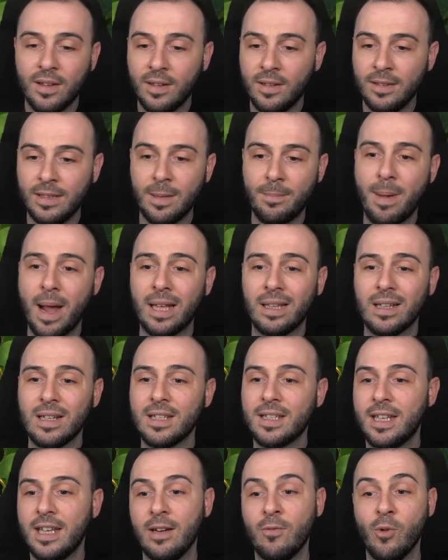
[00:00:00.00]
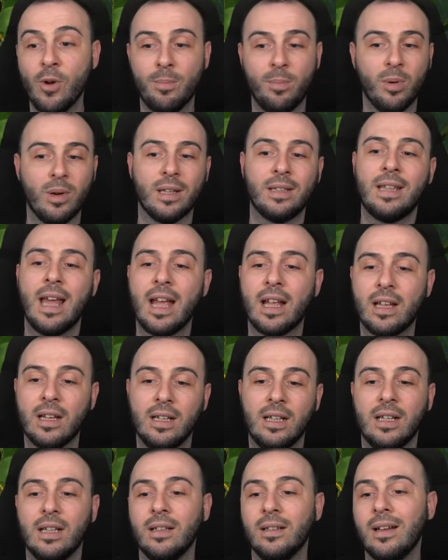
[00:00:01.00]
The battle skill will put attack
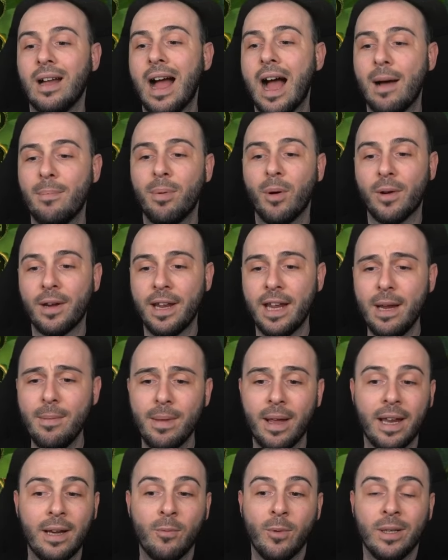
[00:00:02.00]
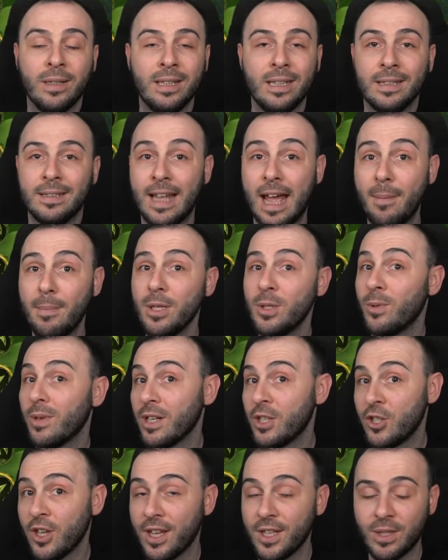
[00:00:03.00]
uh, up on him and will deal damage with a
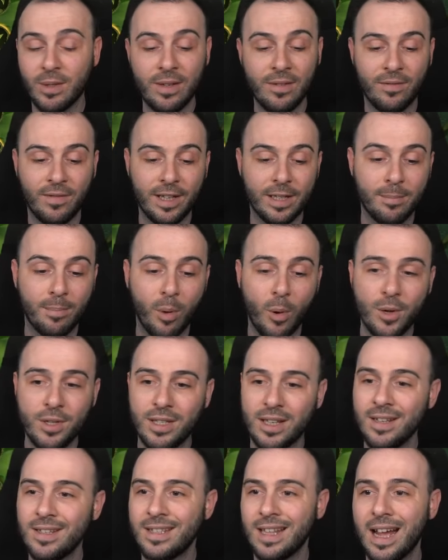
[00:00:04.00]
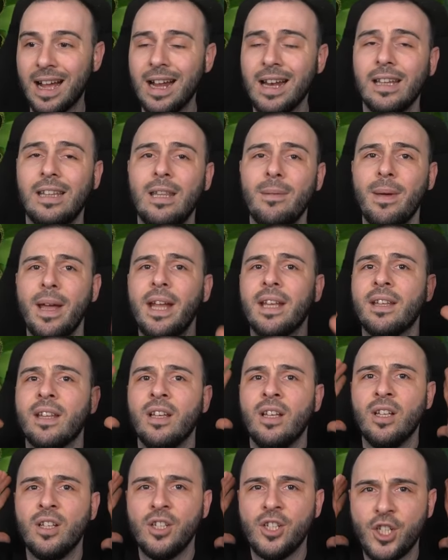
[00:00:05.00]
chance to inflict poisons. The ultimate
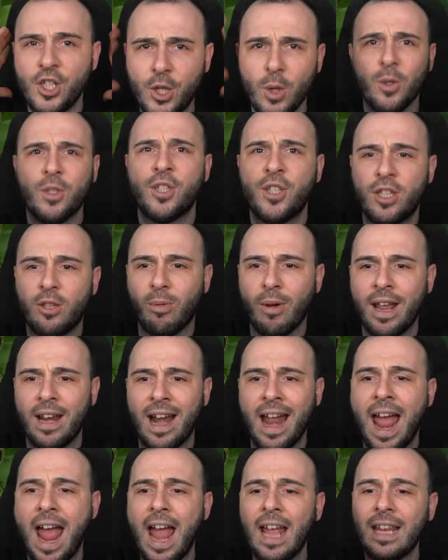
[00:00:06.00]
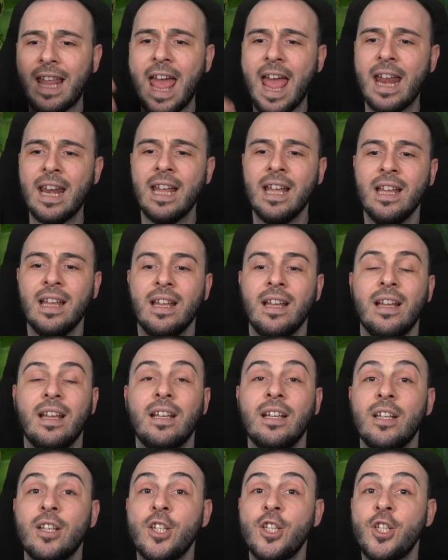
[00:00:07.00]
shoots straight ahead and
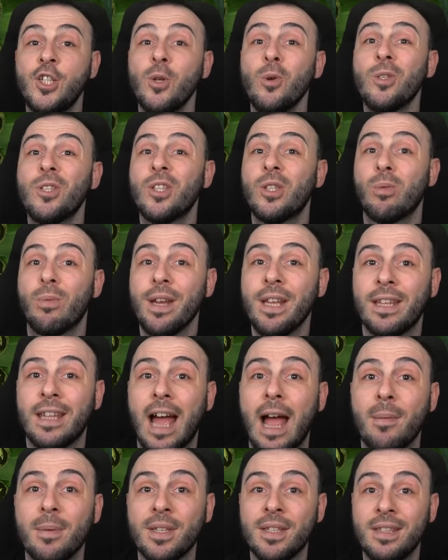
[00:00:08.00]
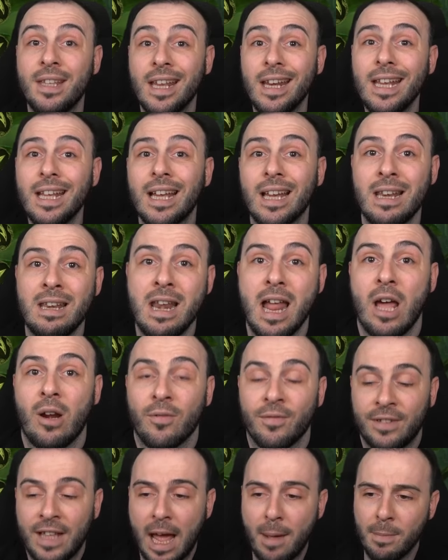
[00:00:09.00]
shoots three times, dealing a lot
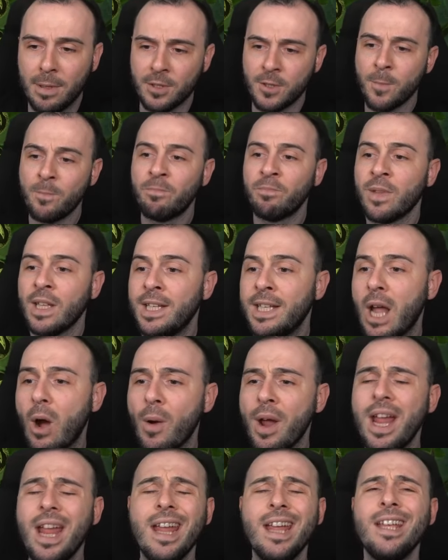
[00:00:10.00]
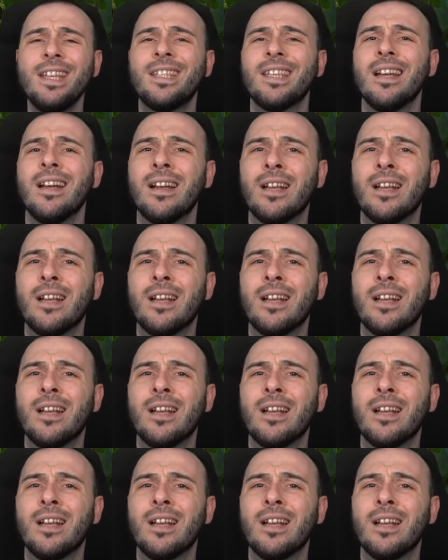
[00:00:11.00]
of damage. Now, he is a